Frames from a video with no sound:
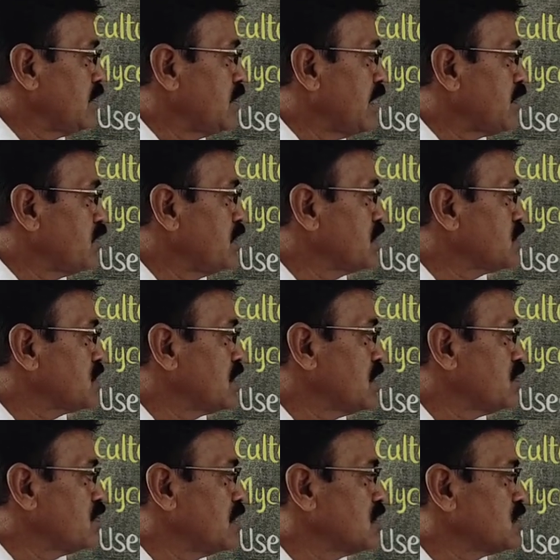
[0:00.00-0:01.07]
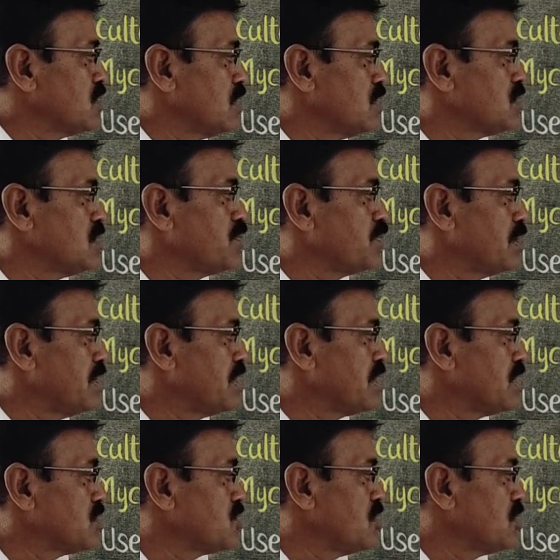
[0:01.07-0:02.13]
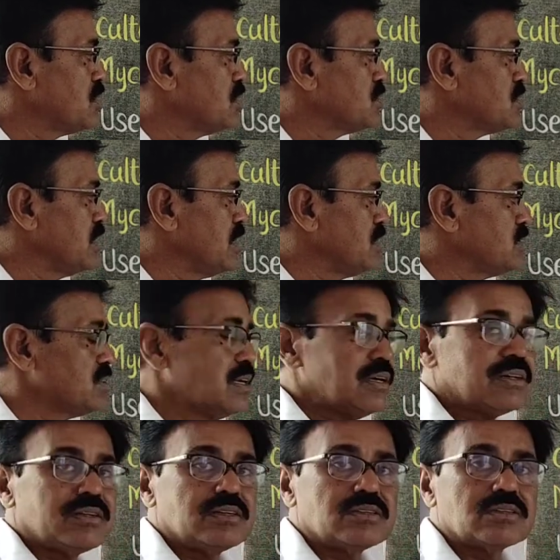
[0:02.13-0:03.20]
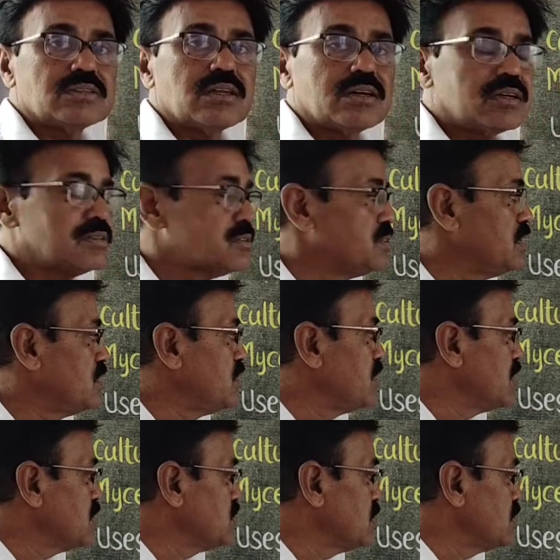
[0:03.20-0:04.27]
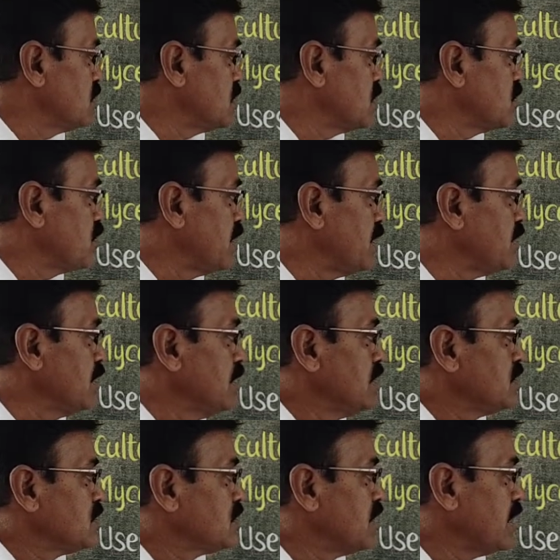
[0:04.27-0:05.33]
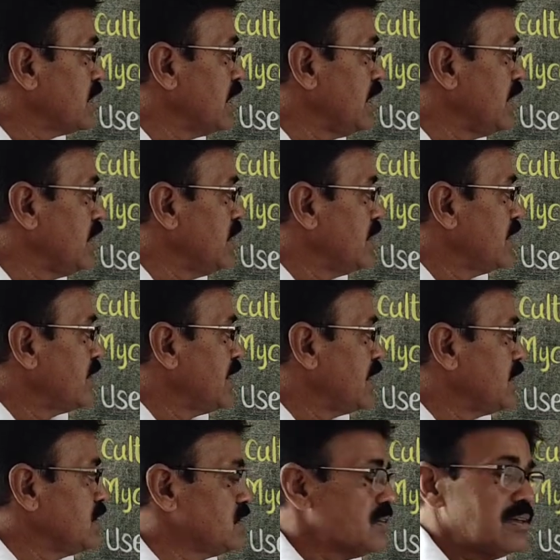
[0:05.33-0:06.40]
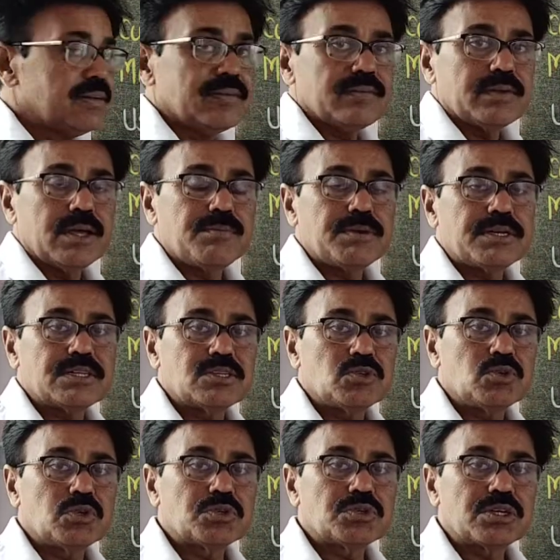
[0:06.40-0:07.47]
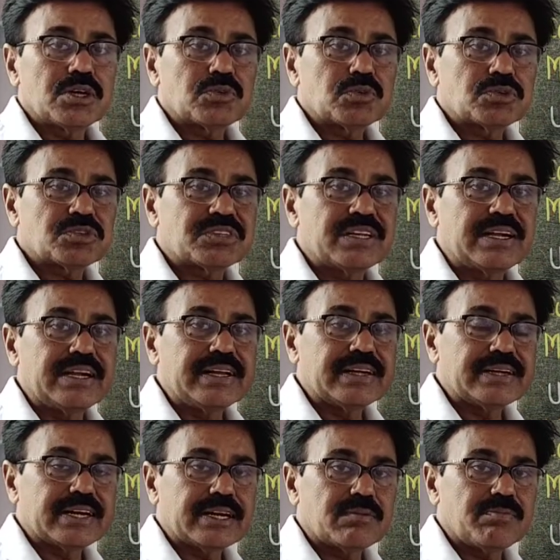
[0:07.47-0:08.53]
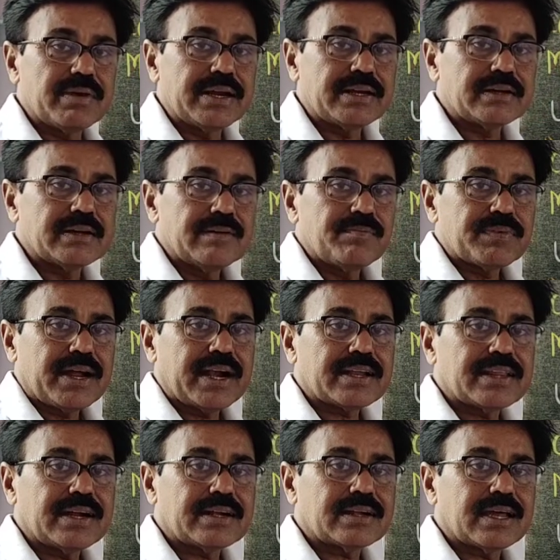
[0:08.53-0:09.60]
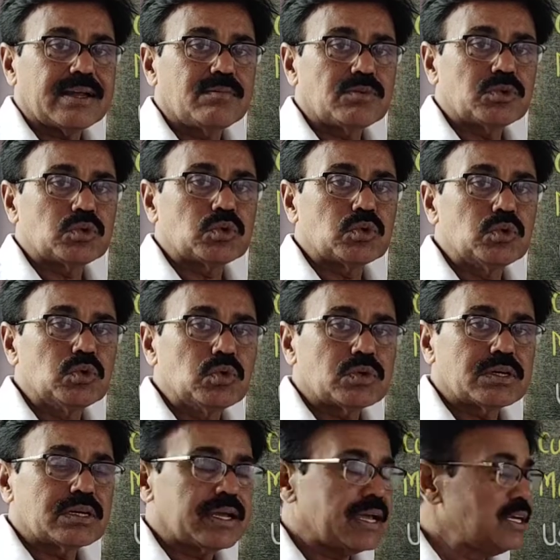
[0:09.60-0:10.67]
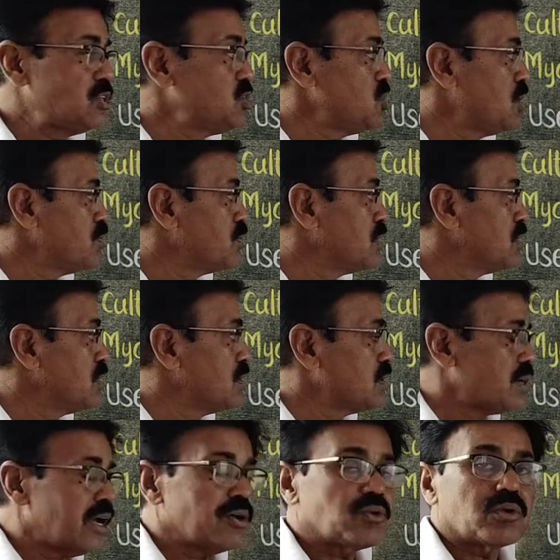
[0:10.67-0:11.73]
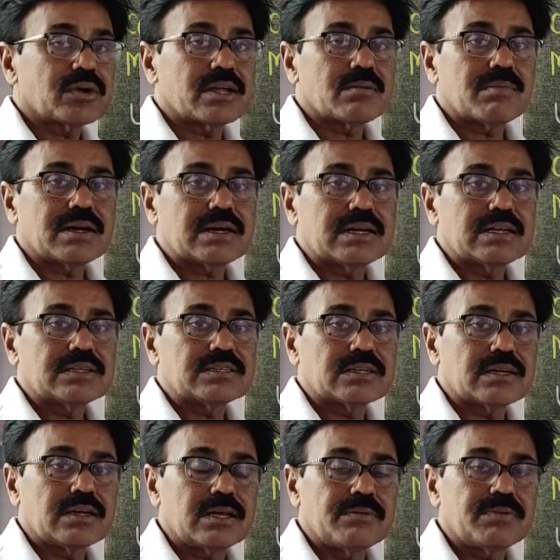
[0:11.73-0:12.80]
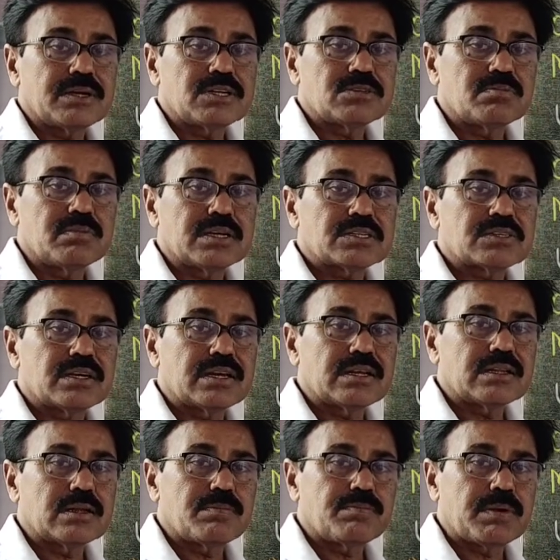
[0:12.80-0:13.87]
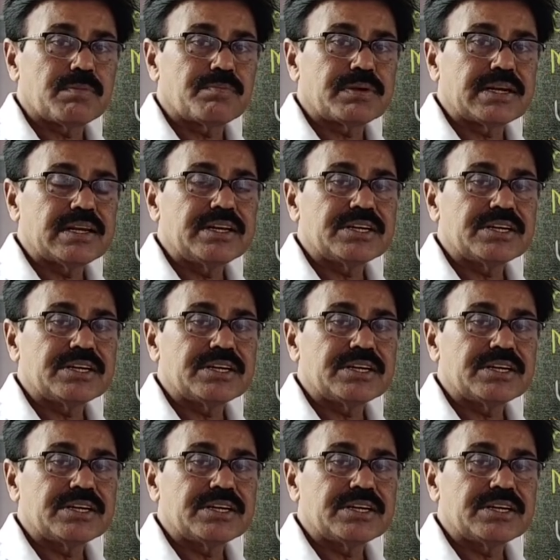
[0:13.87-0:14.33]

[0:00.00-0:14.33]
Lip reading: That mixture is simply dressed on the seeds. This is the seed dressing treatment. Second, that is, if it is used to seedling treatment, at that time 2 kg of the Trichoderma culture, if it is mixed in the 50